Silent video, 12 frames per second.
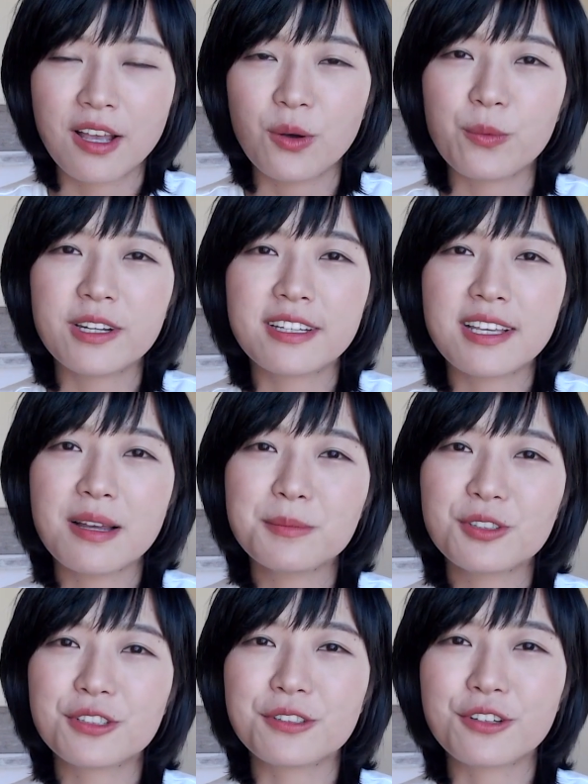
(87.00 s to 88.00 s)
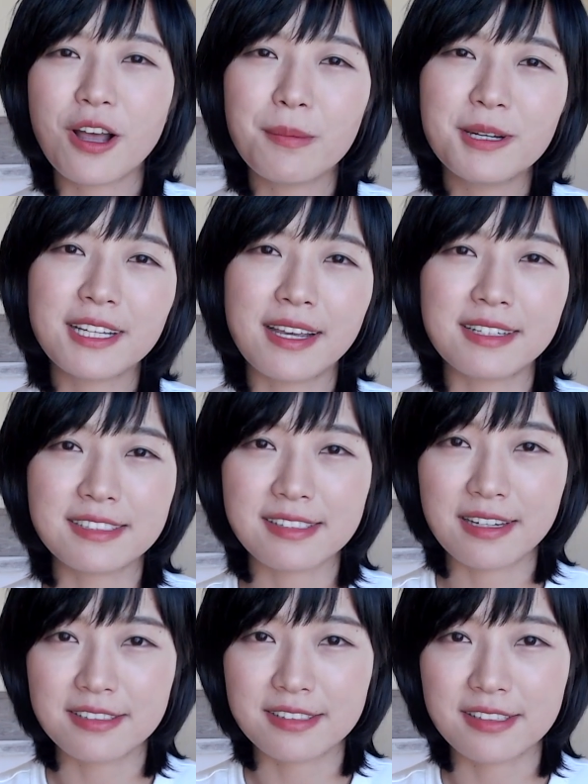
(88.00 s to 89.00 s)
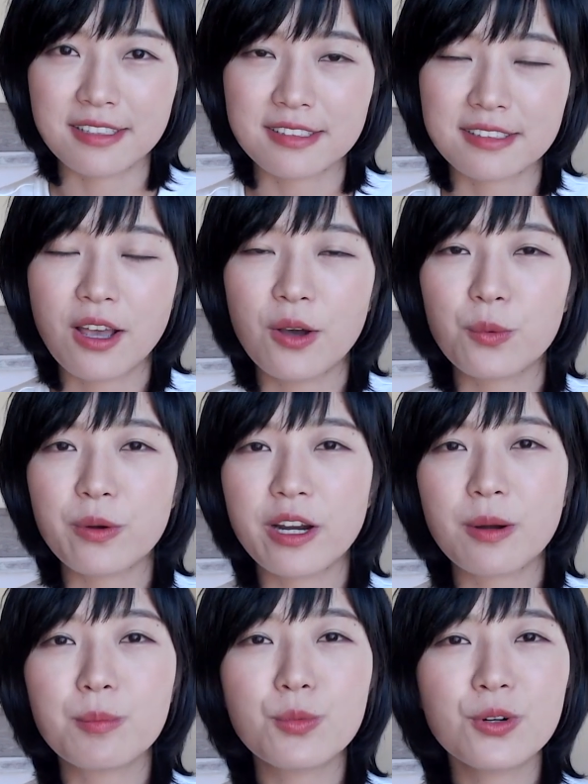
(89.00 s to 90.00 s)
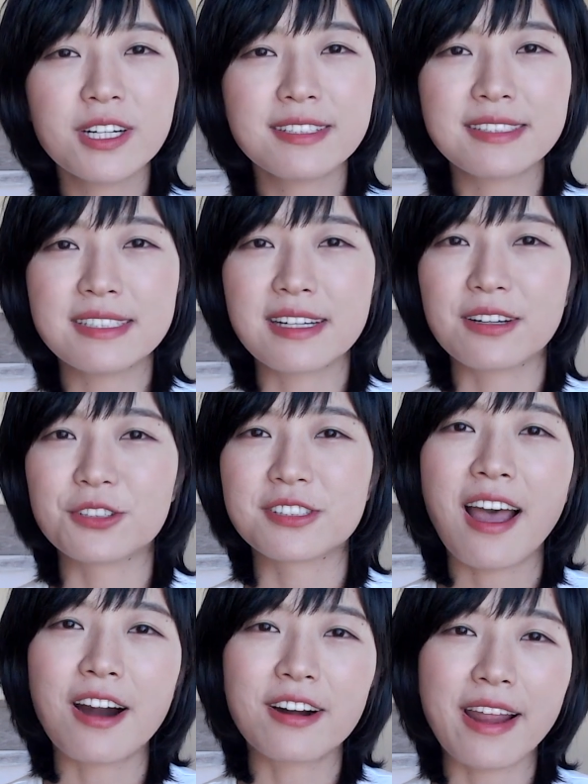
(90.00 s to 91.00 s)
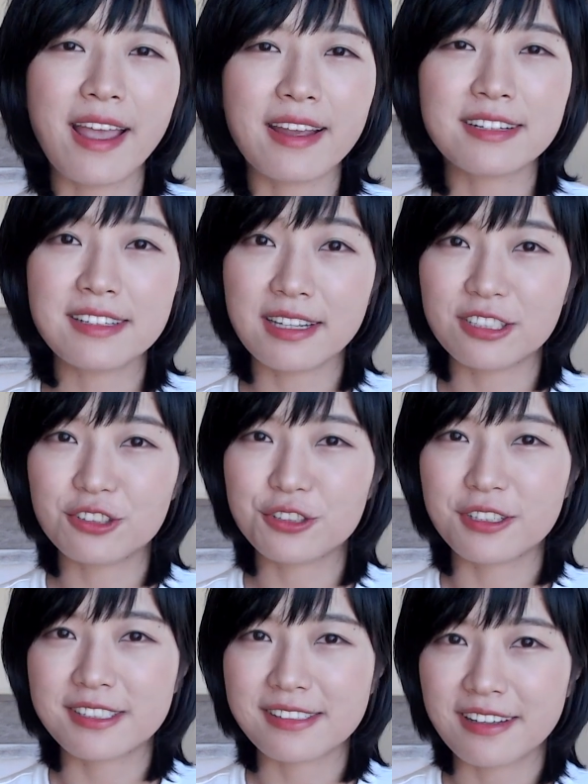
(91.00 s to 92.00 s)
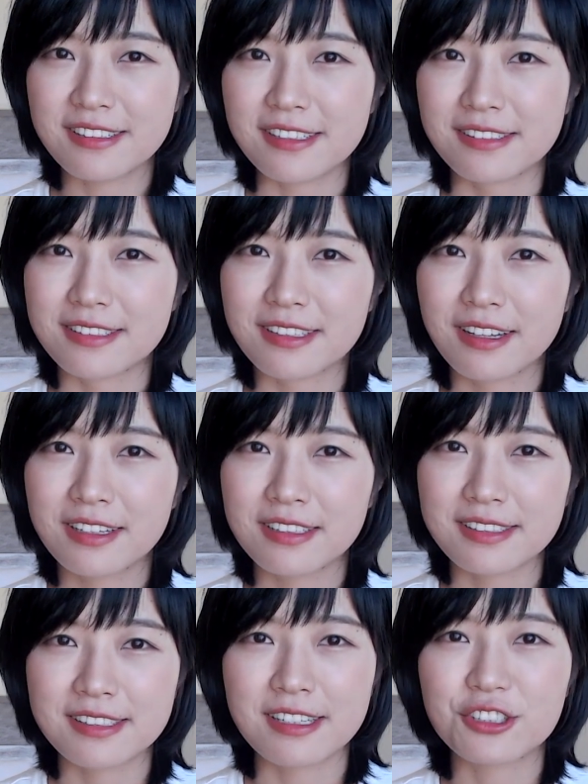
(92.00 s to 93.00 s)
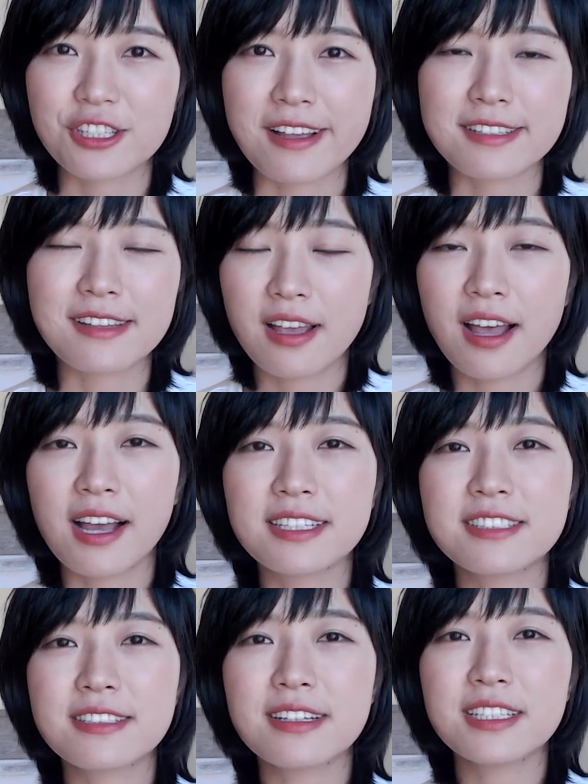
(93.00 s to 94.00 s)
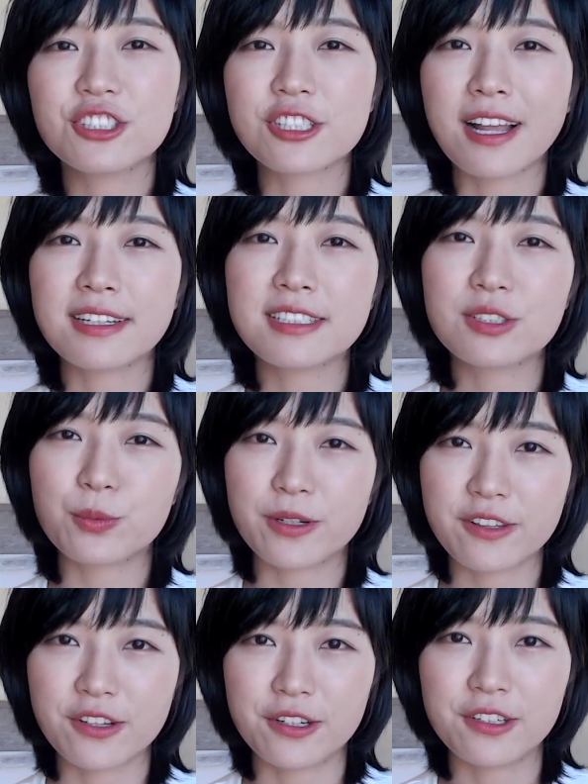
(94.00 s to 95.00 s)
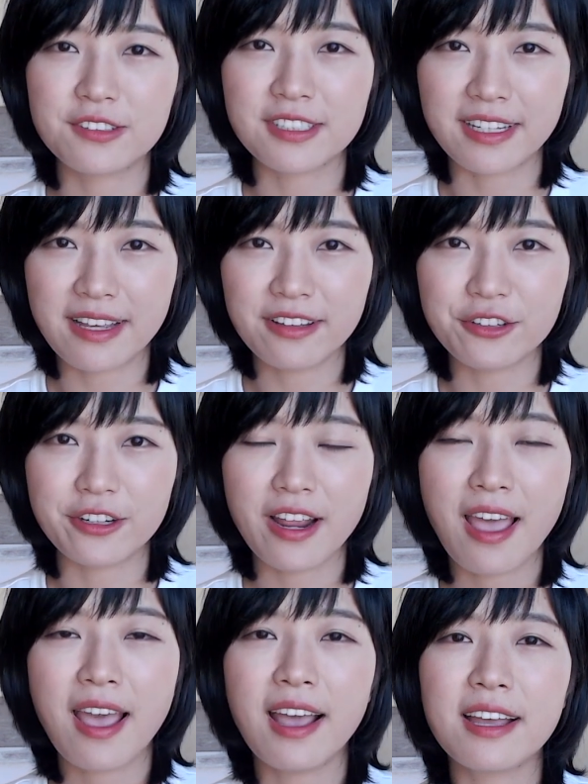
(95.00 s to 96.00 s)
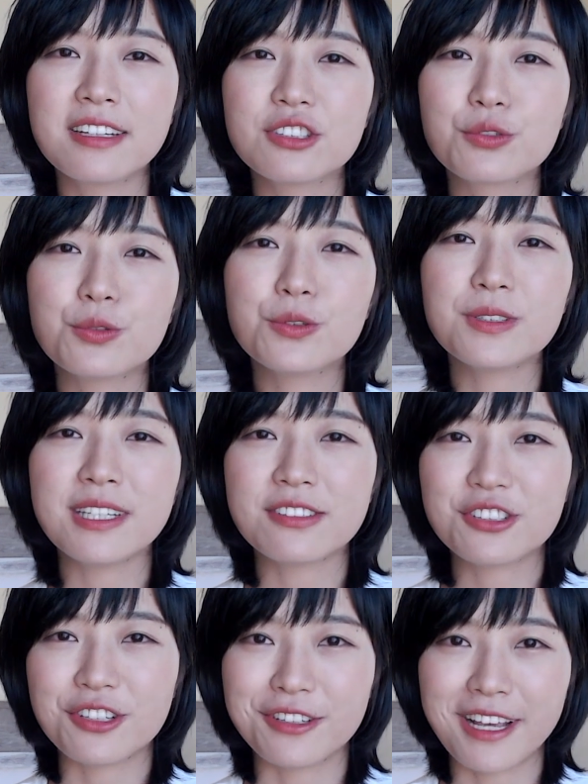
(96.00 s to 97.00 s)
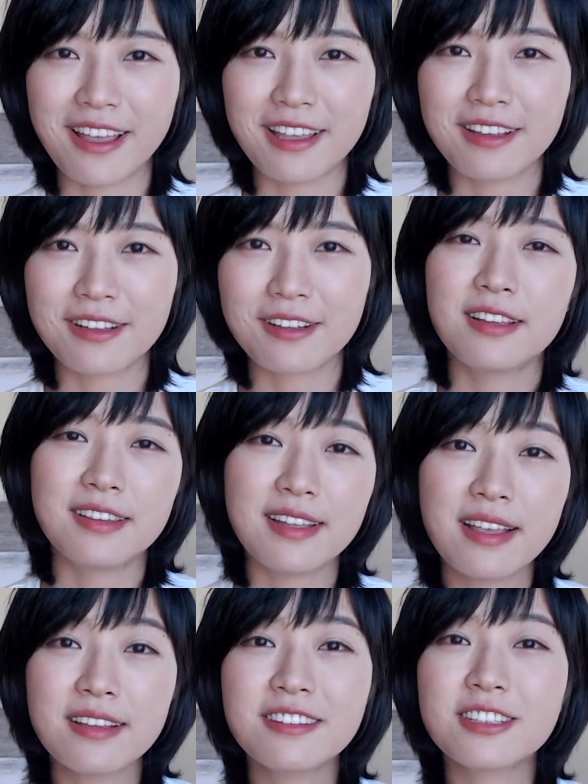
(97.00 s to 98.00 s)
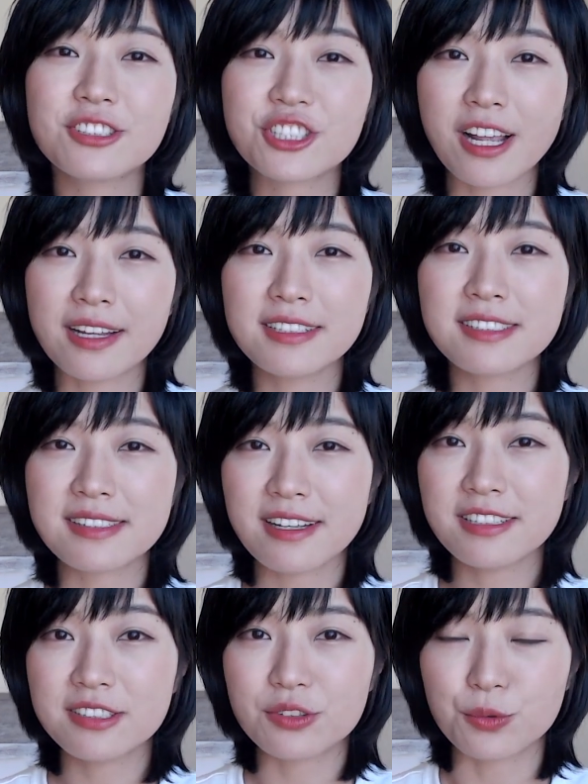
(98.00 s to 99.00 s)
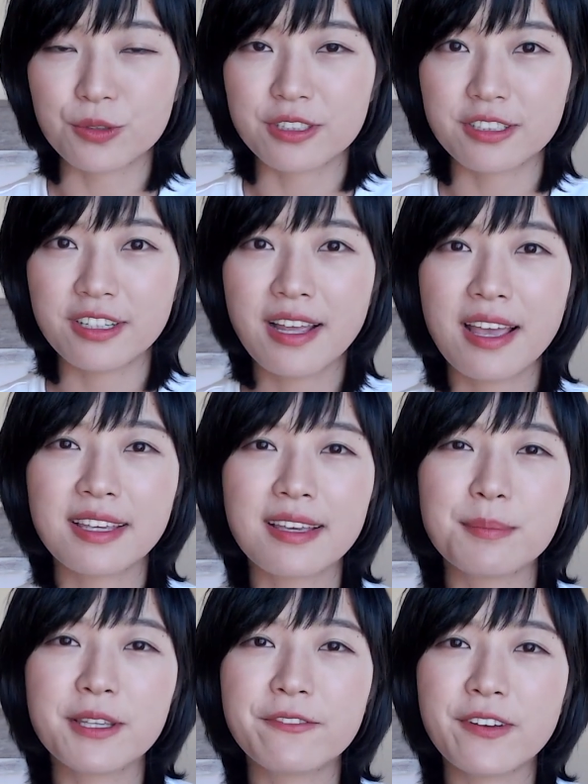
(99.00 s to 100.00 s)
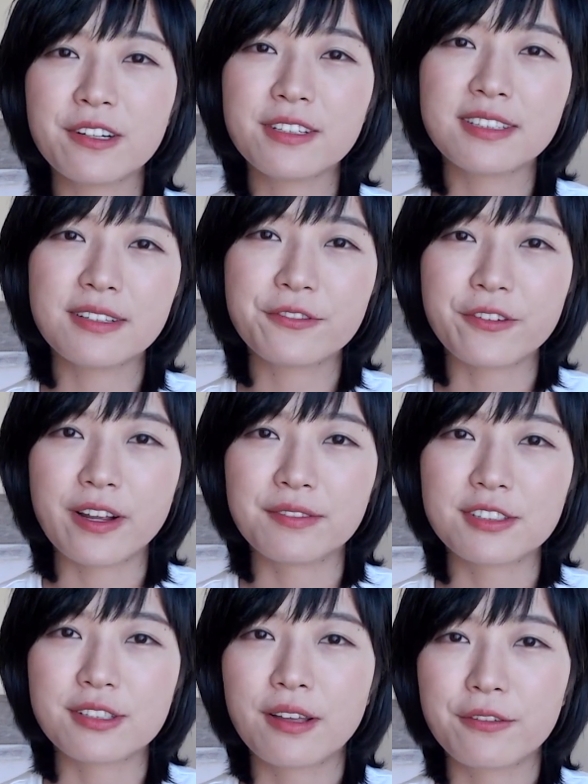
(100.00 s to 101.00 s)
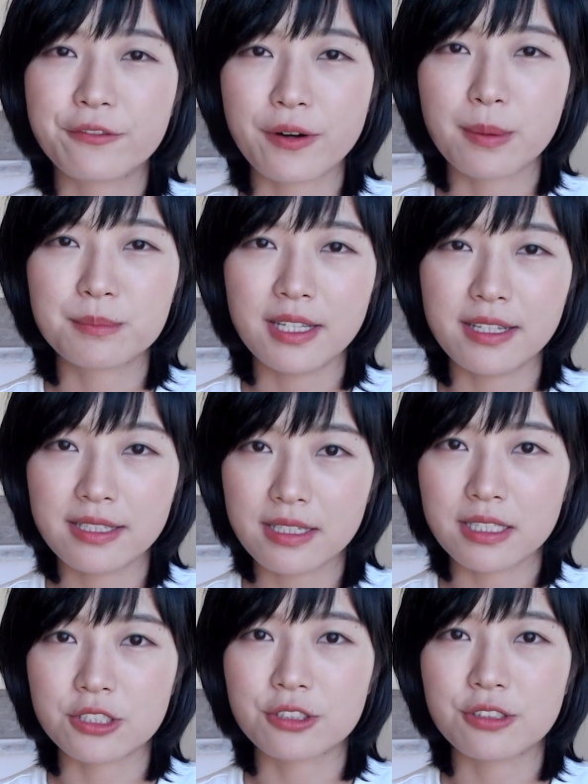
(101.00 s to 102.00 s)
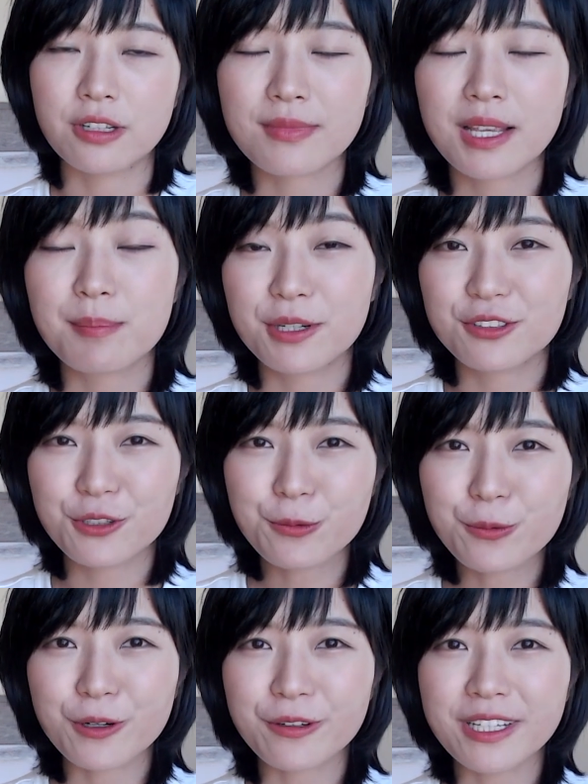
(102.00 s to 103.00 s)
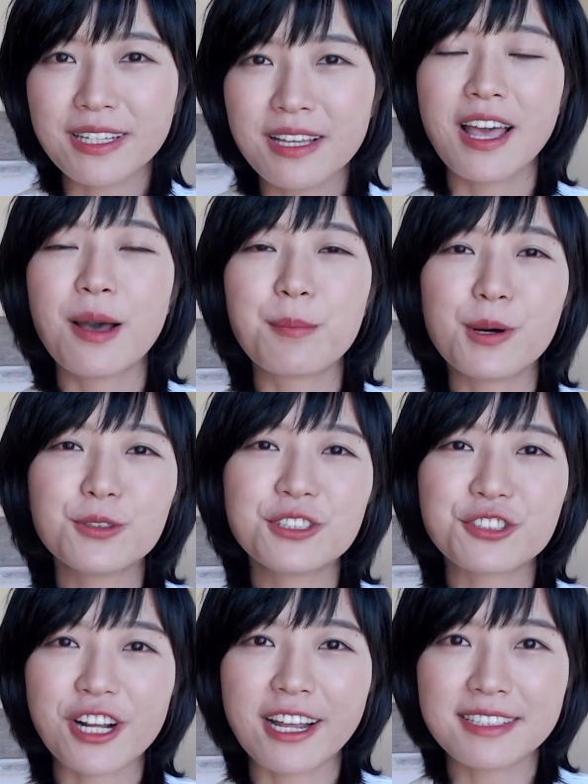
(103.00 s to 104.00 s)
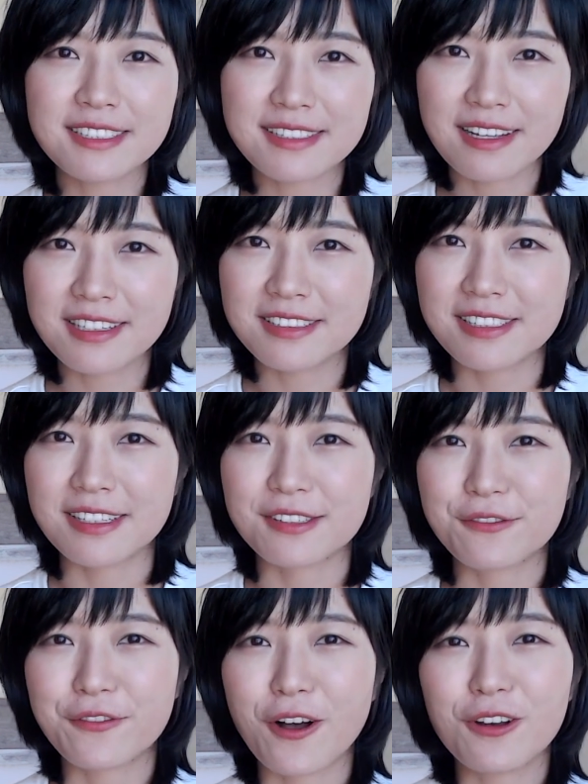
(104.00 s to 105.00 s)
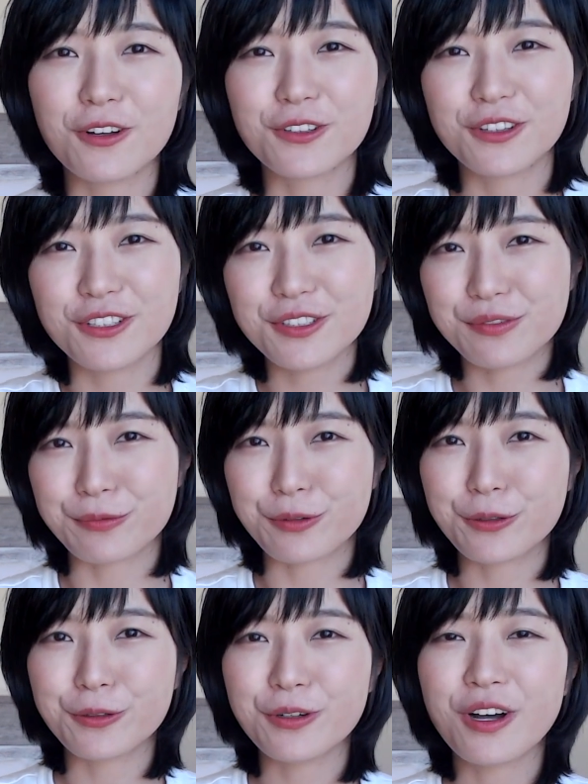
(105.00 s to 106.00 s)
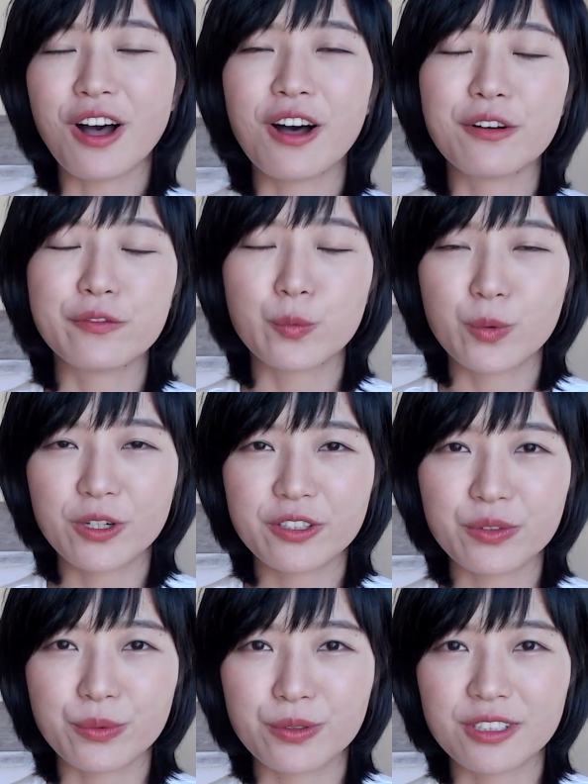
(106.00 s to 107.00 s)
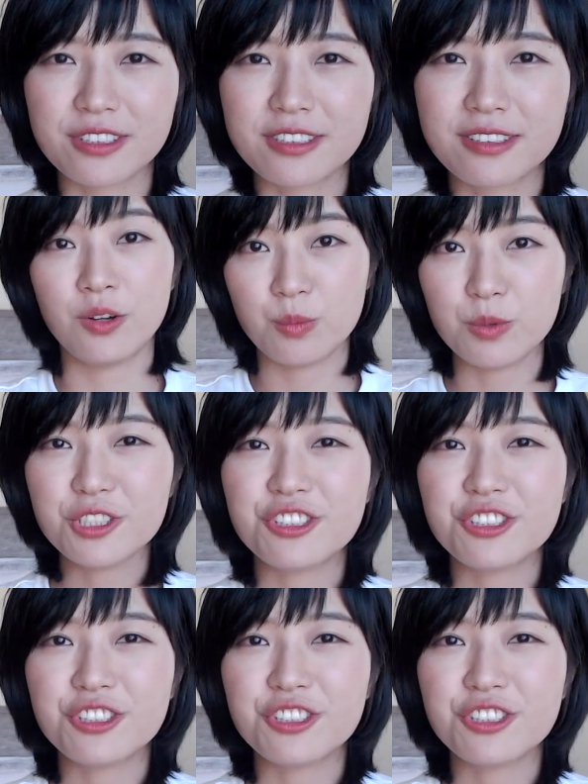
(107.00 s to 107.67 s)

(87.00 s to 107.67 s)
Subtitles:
When it comes to complicated sentences, where more details are added into a sentence, such as I studied Chinese with her together at the school yesterday, then the Chinese sentence order can be very different from English. But don't worry, most Chinese sentences follow this rule of word order, which